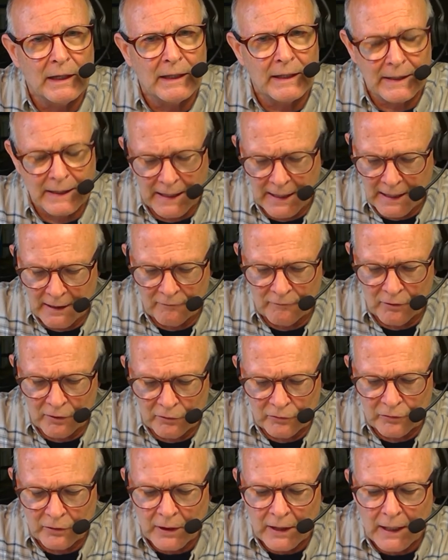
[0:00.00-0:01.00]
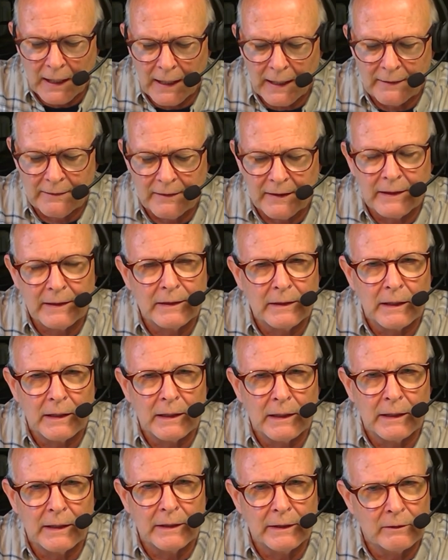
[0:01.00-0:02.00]
Canvas. I think
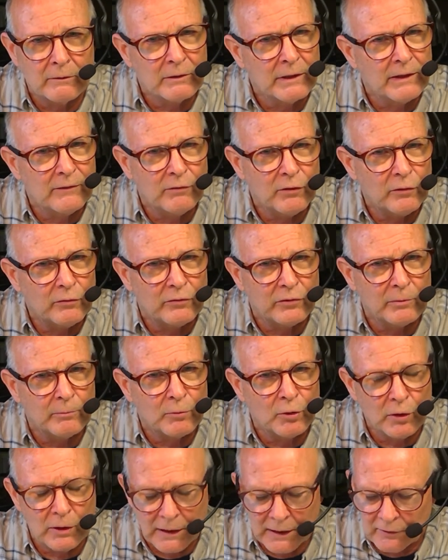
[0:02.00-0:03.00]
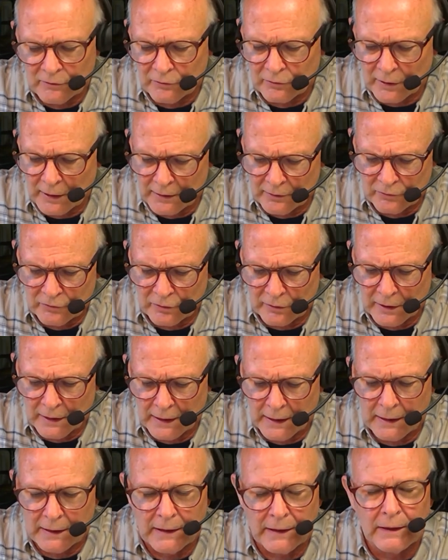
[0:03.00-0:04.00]
it'll give you some good insights,
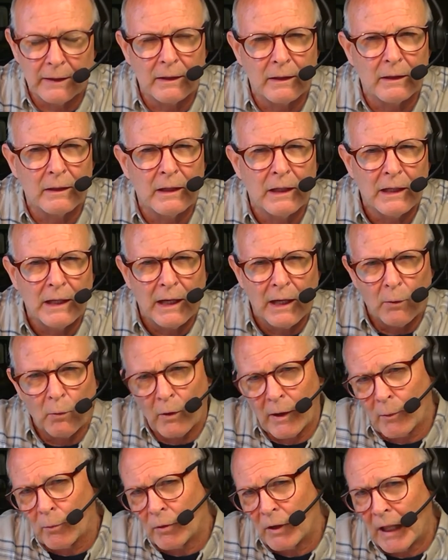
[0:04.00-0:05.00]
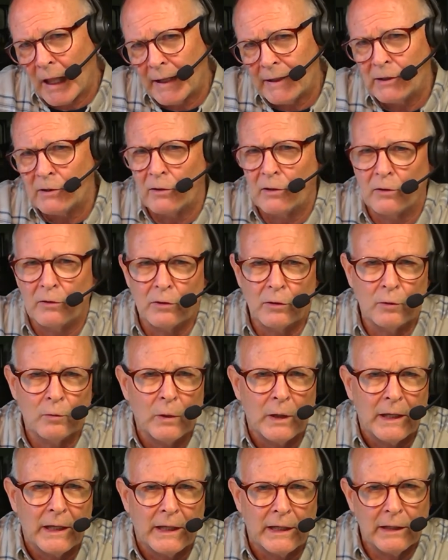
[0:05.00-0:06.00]
and what I would like you to do
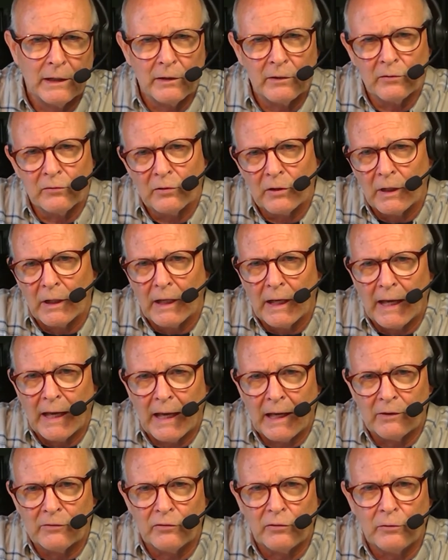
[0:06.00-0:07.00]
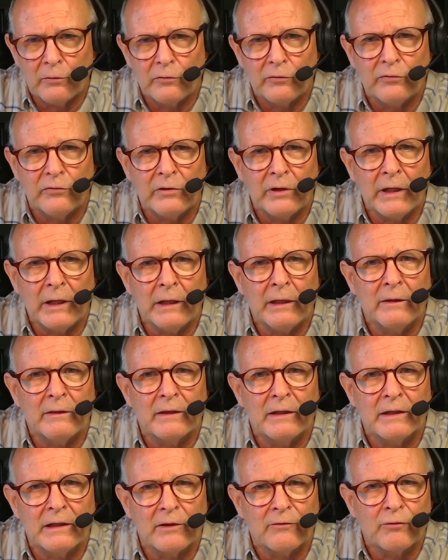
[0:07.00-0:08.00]
is, as you see
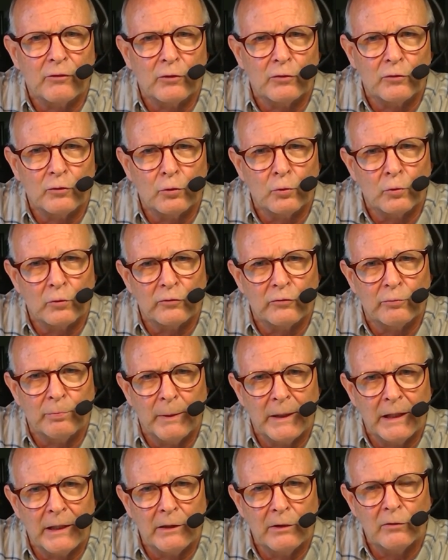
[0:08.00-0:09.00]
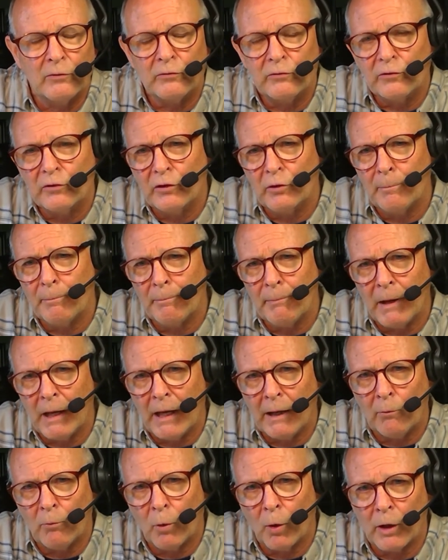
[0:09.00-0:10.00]
the different tools being used, you
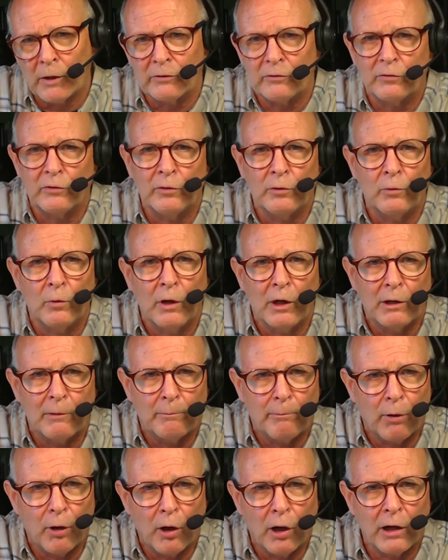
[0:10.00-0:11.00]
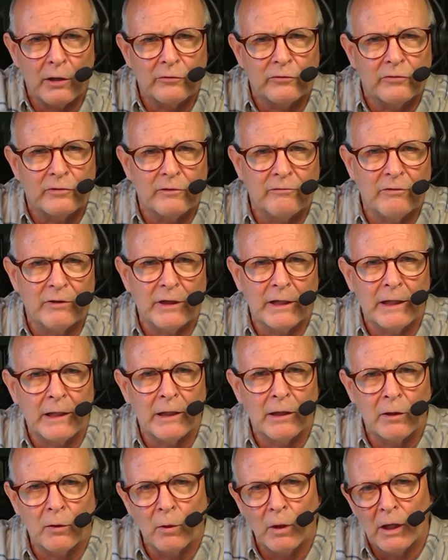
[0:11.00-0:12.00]
may want to pause the
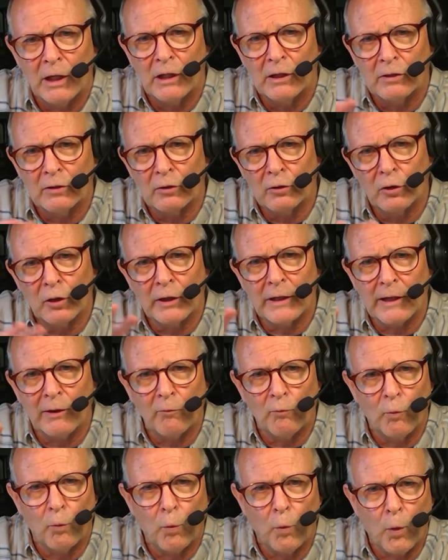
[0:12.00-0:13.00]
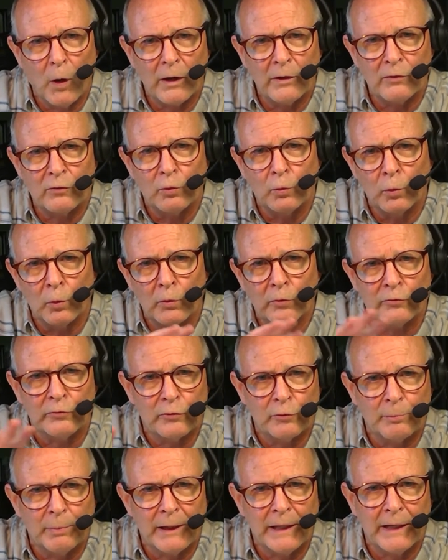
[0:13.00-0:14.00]
video, look at what tools
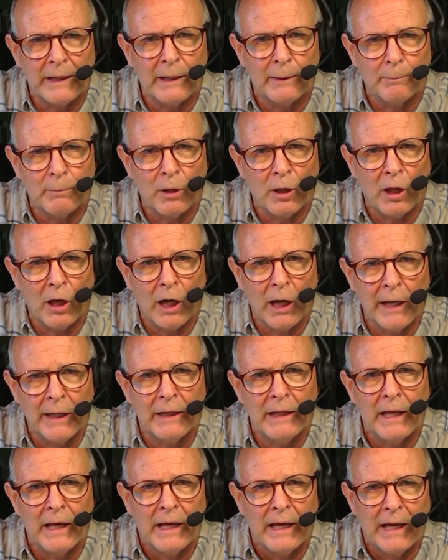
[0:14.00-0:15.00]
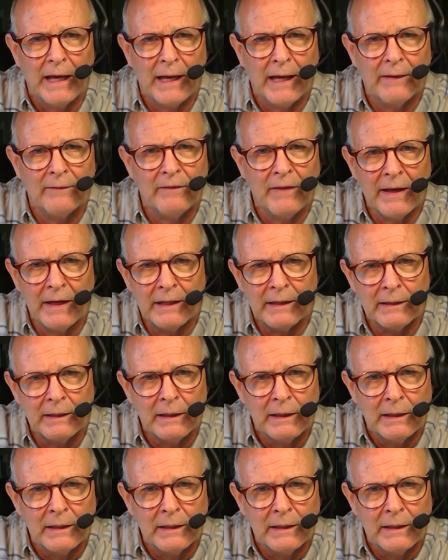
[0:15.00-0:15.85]
are being applied, and then